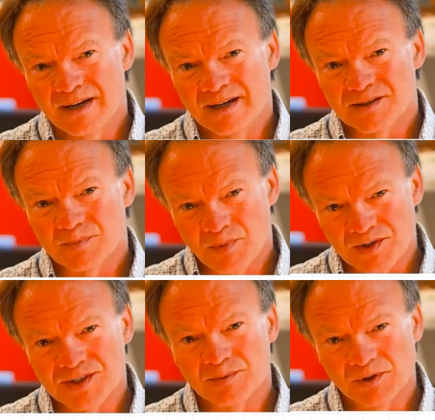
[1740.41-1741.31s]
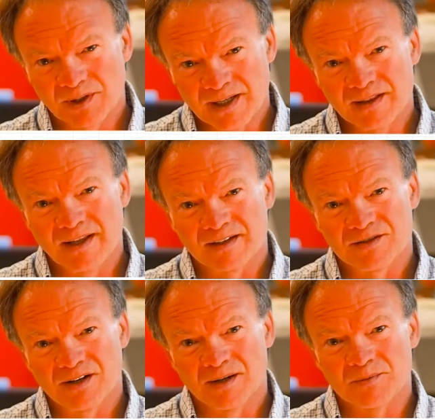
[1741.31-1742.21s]
as possible in that
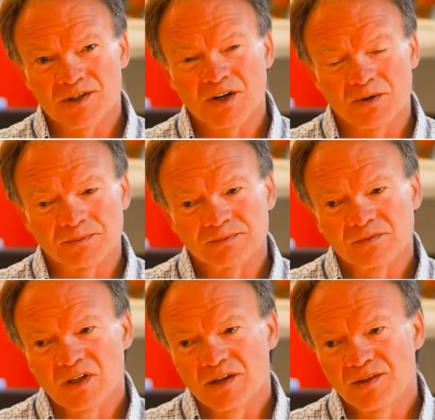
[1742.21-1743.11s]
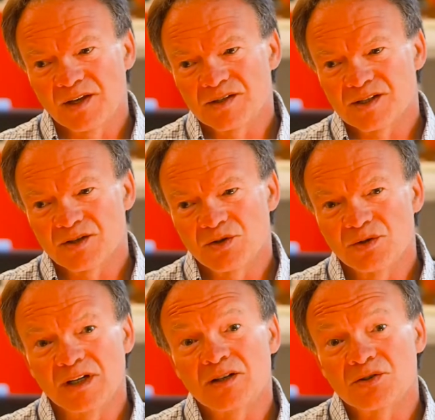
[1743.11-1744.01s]
time. So, things that
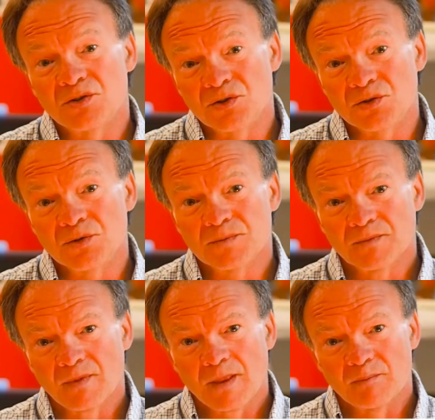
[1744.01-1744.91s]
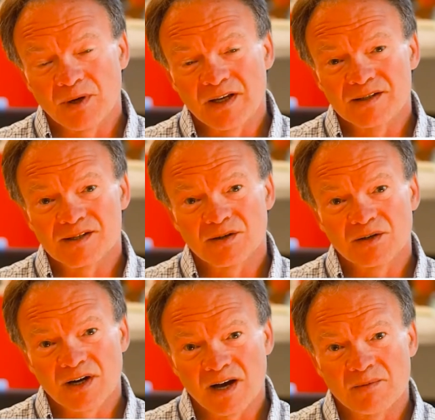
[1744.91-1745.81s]
you'd need to do. Please
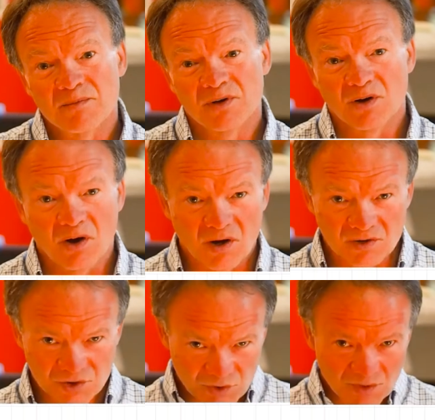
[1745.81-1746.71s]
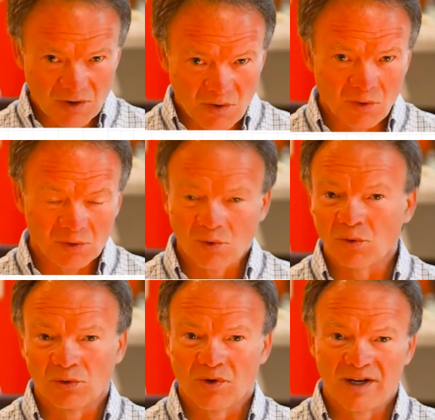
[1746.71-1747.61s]
come to the call
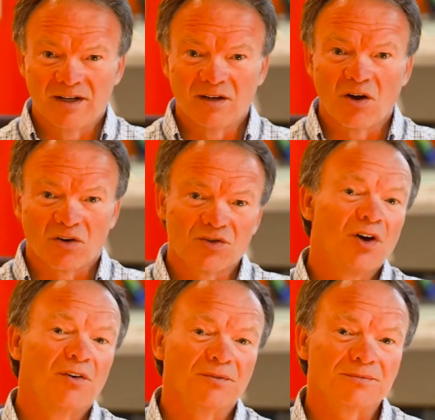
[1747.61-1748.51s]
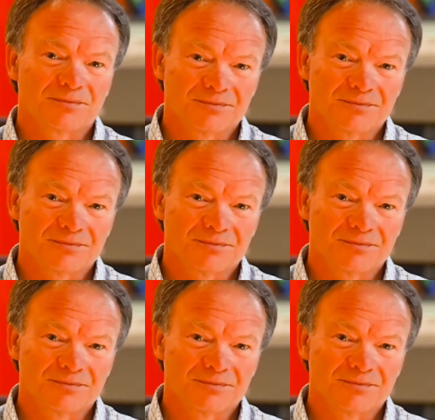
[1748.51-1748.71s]
already logged on